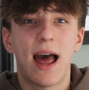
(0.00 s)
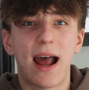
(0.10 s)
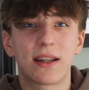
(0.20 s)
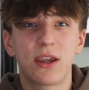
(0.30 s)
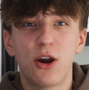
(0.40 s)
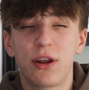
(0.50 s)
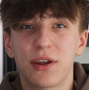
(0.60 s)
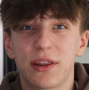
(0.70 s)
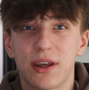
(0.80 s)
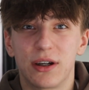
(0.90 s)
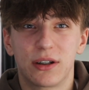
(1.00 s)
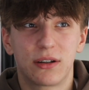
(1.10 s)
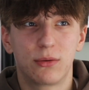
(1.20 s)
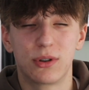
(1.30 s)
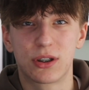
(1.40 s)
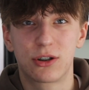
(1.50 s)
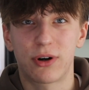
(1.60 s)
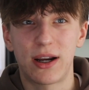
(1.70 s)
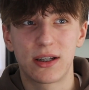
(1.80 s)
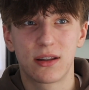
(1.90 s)
and the only thing that was
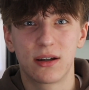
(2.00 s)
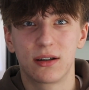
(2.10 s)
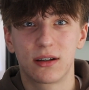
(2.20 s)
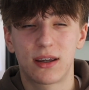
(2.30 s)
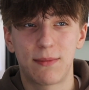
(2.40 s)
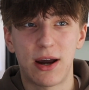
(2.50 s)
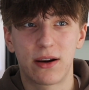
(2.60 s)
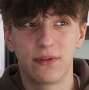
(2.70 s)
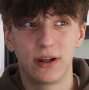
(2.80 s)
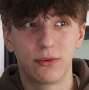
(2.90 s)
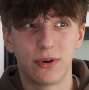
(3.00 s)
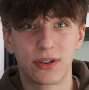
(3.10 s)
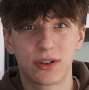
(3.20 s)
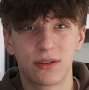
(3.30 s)
great that came out of it was